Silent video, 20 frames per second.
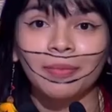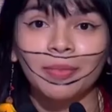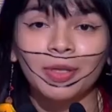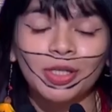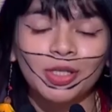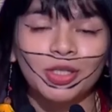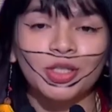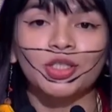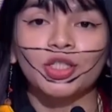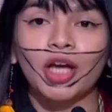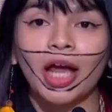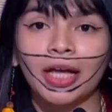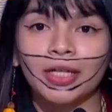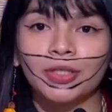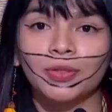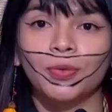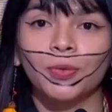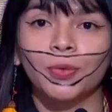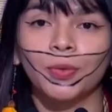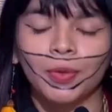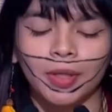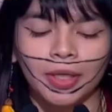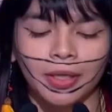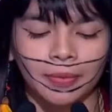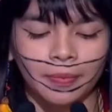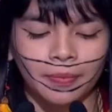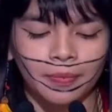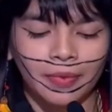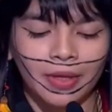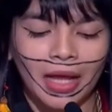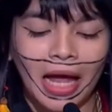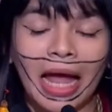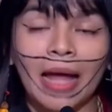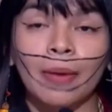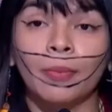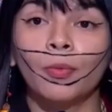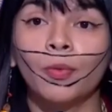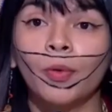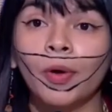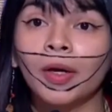again a
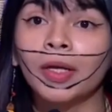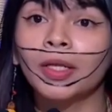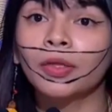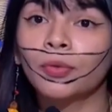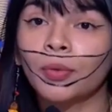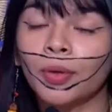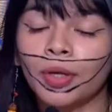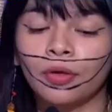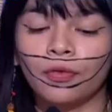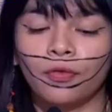reality that we need to